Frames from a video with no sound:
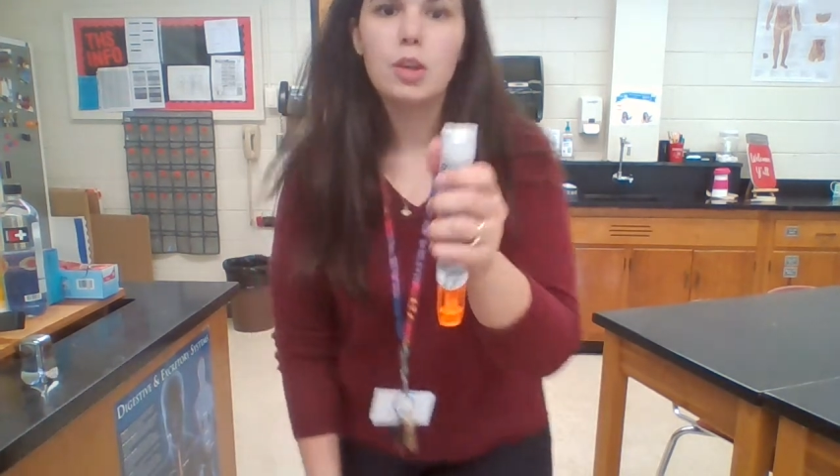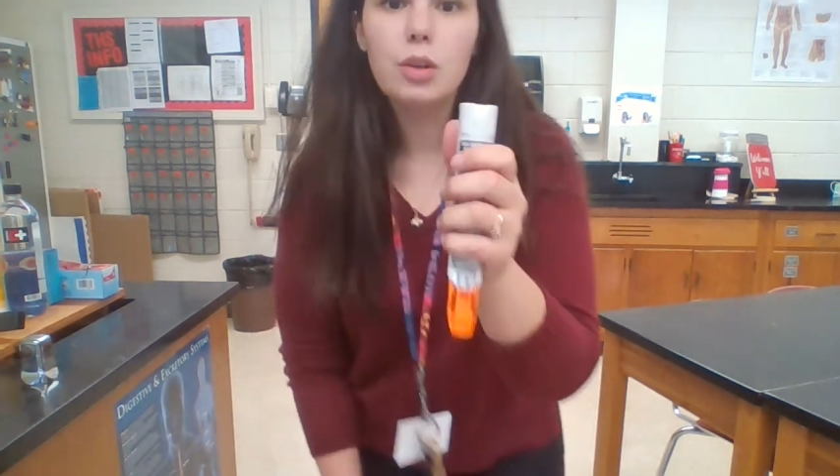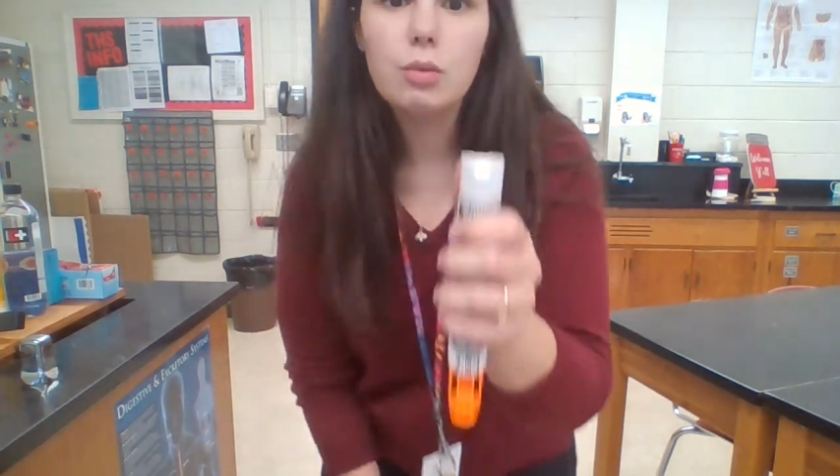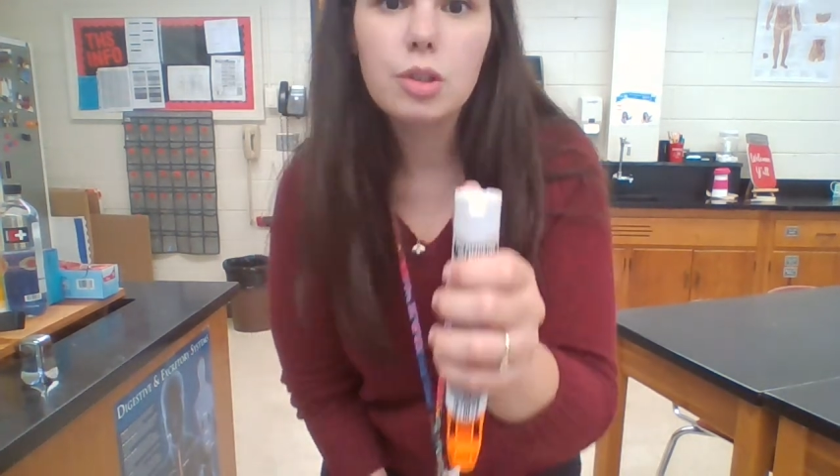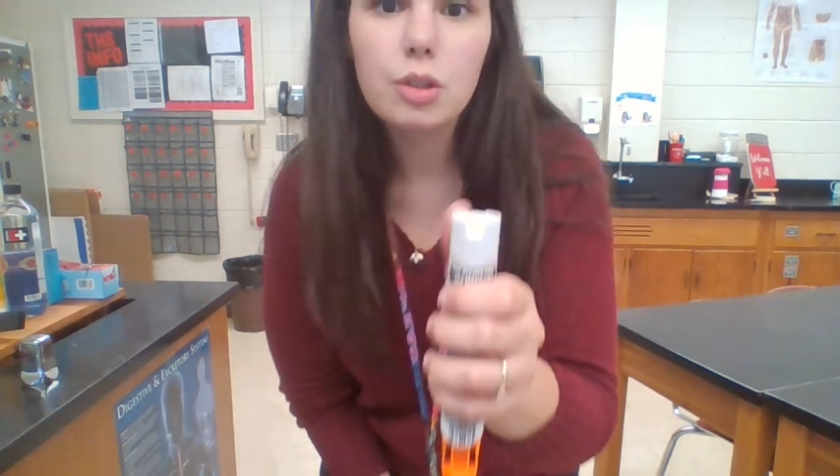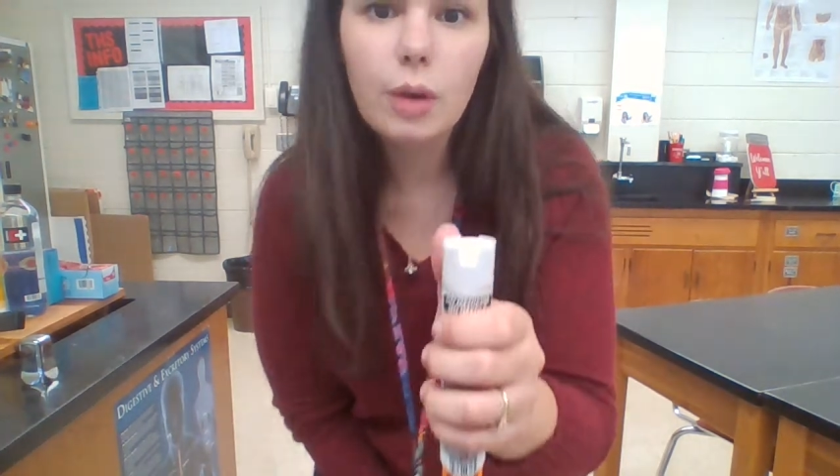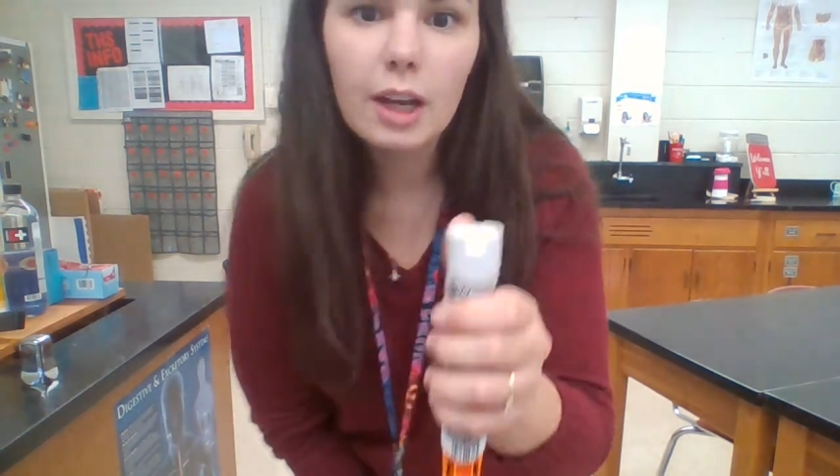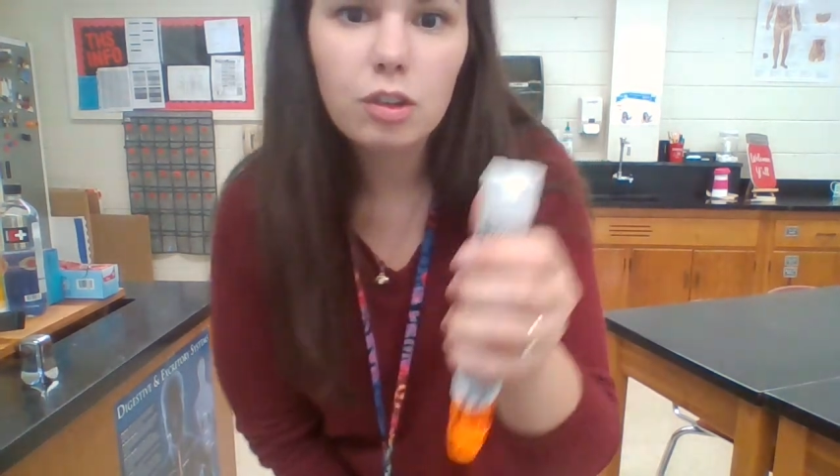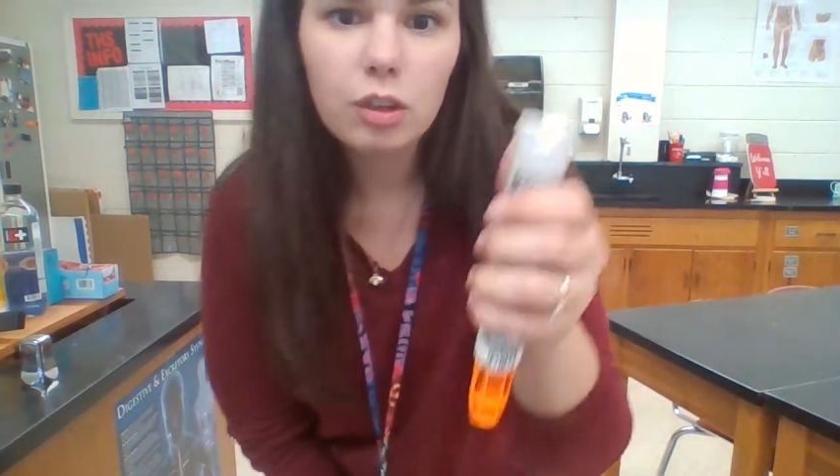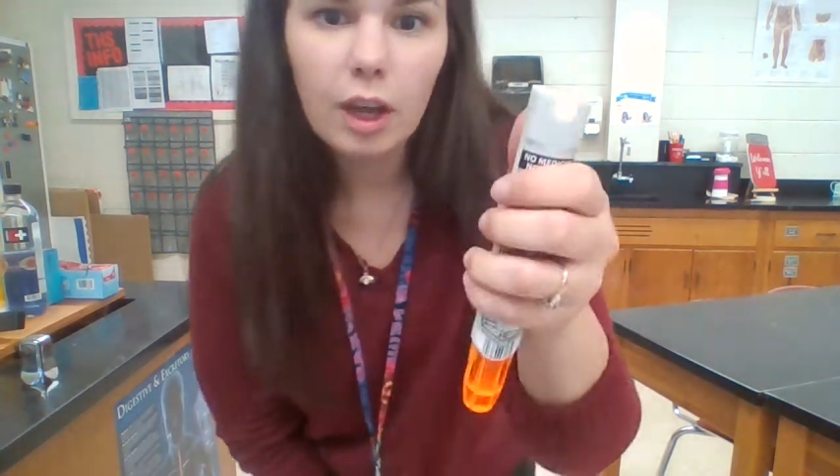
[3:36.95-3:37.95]
you do
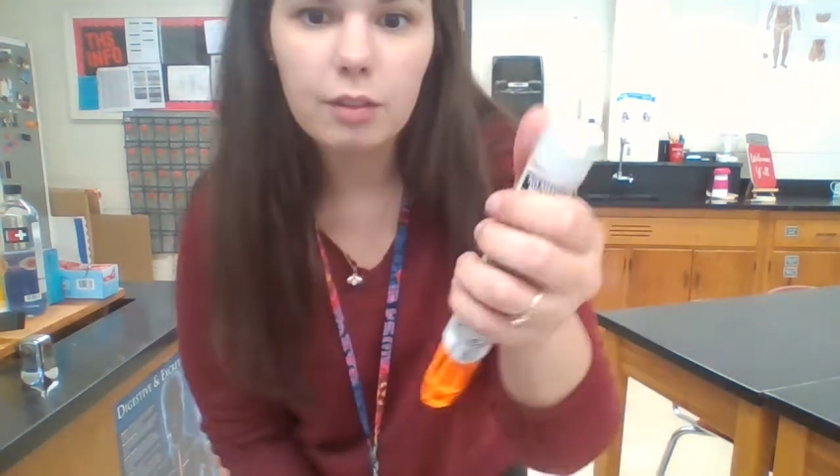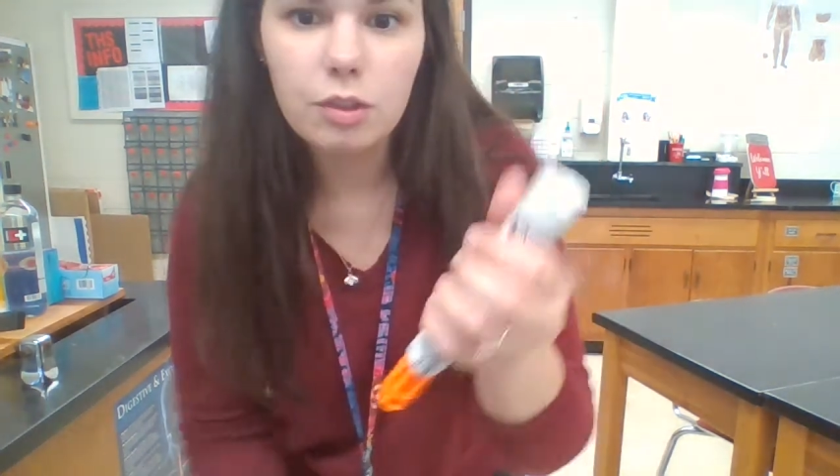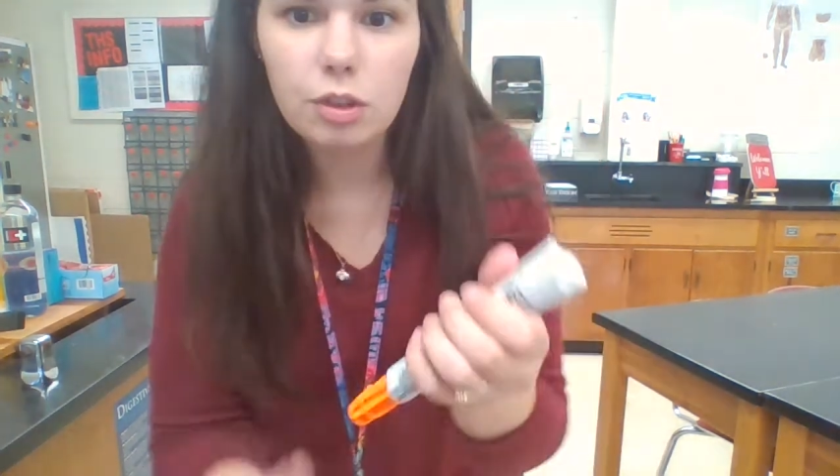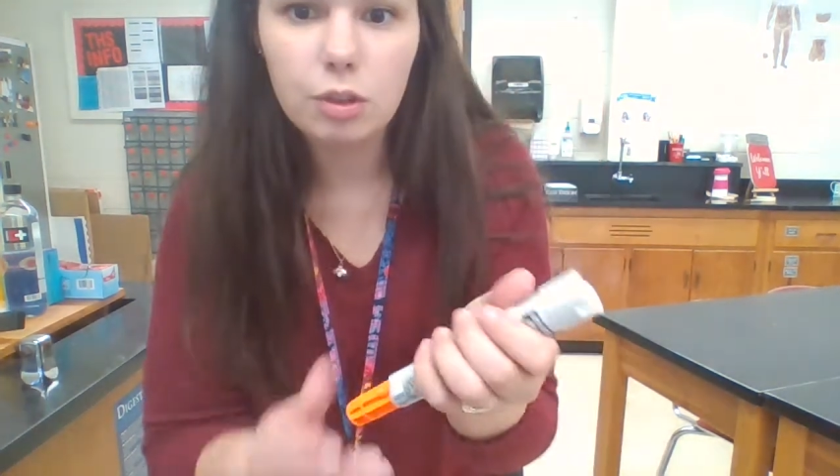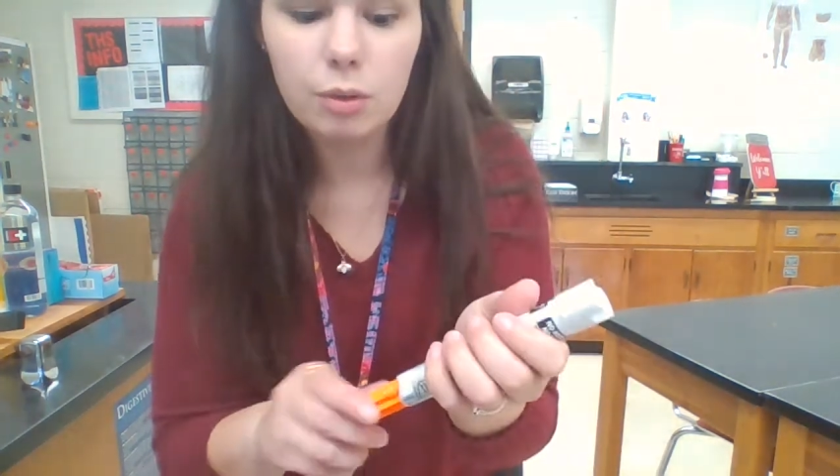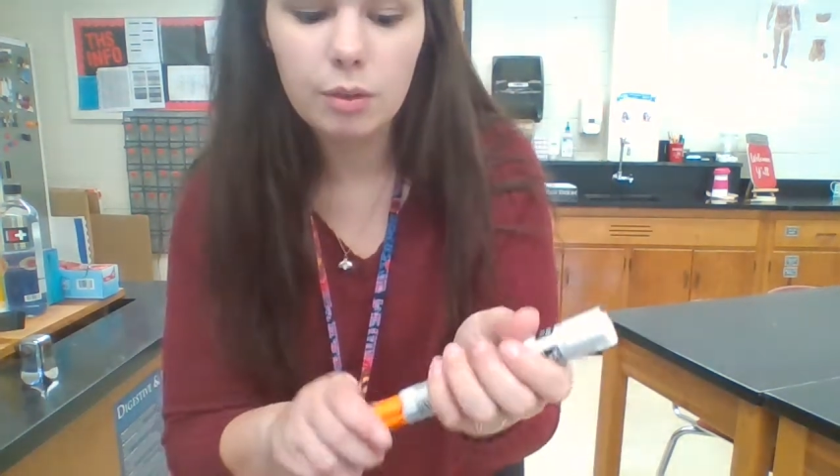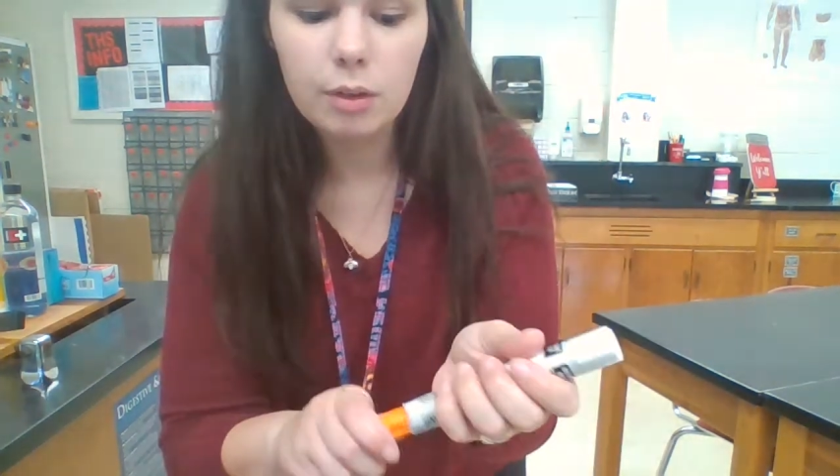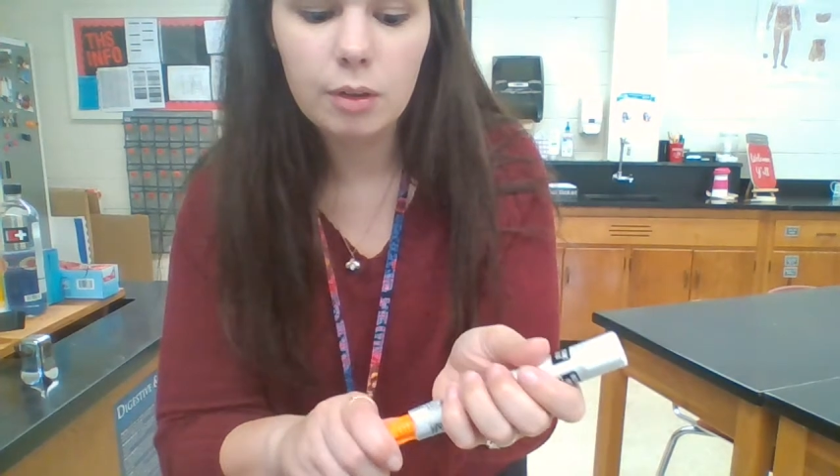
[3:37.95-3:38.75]
actually have to,